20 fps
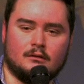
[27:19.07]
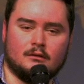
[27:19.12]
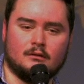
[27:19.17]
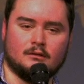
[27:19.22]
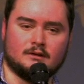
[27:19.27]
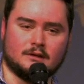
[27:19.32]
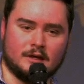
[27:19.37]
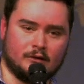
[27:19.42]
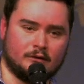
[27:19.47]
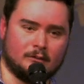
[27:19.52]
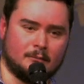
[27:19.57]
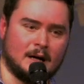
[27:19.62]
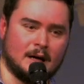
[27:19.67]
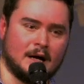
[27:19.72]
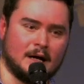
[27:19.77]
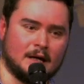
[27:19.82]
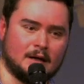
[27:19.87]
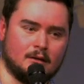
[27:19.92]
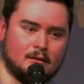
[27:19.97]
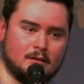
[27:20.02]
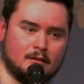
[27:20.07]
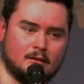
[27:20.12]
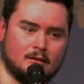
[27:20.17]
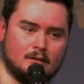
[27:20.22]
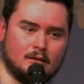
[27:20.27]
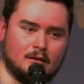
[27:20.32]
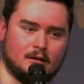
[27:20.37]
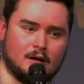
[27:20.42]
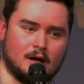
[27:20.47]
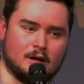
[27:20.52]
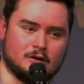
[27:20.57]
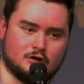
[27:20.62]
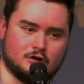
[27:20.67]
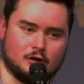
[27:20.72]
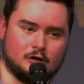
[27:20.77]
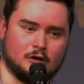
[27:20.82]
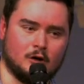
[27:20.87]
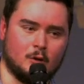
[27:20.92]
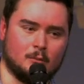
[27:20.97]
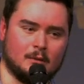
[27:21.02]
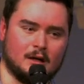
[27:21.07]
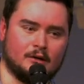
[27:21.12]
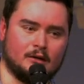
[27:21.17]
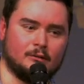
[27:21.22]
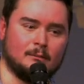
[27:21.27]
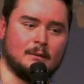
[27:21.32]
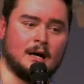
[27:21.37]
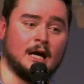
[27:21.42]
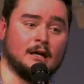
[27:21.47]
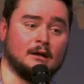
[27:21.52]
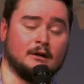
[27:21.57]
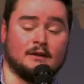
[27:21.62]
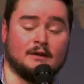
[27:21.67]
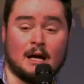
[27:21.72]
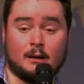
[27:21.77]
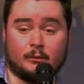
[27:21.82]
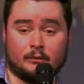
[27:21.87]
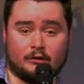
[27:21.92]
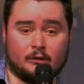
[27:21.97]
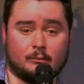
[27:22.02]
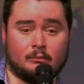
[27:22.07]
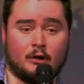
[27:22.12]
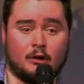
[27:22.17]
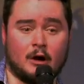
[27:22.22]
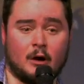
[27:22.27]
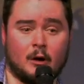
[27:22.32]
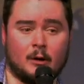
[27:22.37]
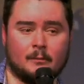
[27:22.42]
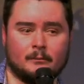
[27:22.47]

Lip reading: to his mind and shalom to his mind? And that was the prayer.